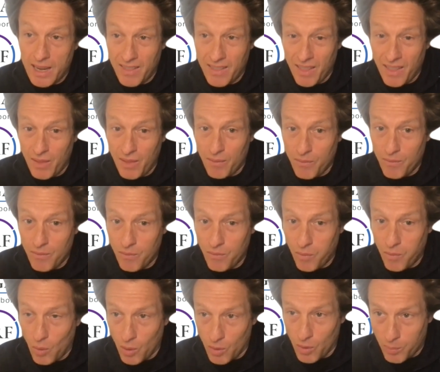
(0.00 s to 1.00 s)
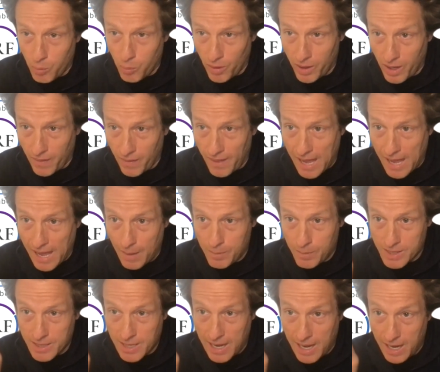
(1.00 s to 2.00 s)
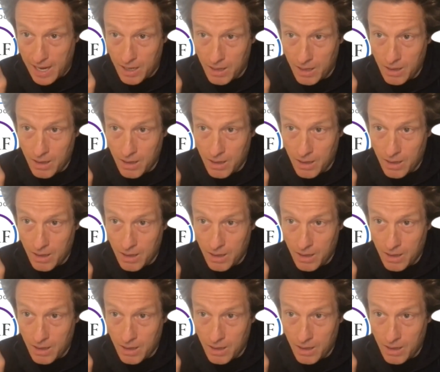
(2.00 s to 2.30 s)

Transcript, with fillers: And then the fourth point on the habitat